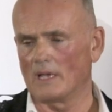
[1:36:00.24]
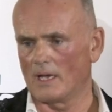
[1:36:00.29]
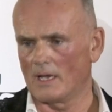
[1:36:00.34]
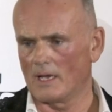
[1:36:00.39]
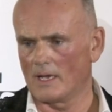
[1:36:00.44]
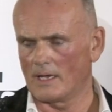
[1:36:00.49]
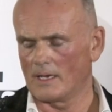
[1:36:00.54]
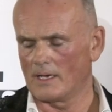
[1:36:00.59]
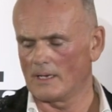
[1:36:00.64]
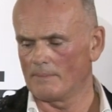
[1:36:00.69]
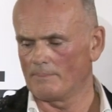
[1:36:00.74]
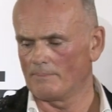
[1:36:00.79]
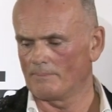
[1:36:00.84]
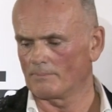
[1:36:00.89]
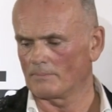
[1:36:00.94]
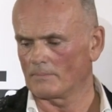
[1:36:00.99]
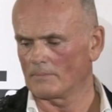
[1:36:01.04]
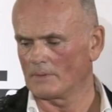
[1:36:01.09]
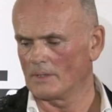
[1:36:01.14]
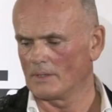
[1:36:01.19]
um,
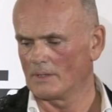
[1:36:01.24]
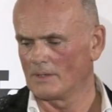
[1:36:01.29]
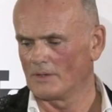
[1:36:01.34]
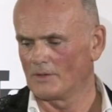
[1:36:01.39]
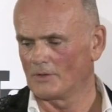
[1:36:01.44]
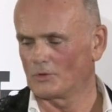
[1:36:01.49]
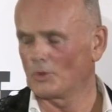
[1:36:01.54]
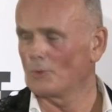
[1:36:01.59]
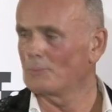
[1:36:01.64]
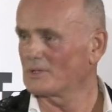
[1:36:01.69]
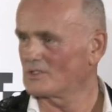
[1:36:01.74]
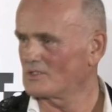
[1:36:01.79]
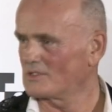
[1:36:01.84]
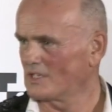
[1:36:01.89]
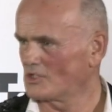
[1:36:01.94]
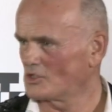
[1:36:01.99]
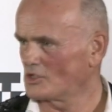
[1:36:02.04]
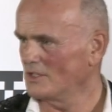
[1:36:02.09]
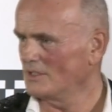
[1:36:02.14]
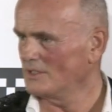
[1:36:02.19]

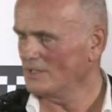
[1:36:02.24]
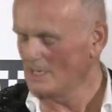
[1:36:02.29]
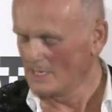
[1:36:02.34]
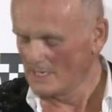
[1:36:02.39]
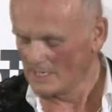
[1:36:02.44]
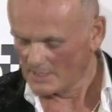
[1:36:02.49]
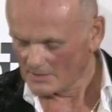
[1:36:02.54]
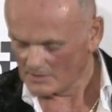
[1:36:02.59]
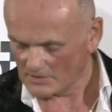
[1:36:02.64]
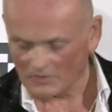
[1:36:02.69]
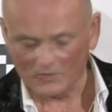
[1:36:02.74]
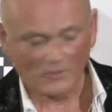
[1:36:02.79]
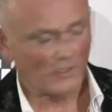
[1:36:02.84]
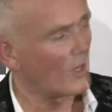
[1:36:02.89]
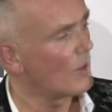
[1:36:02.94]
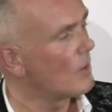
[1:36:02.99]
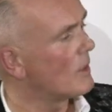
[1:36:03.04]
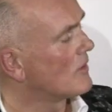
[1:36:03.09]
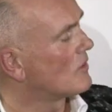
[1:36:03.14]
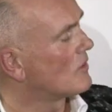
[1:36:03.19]
superstition to sew a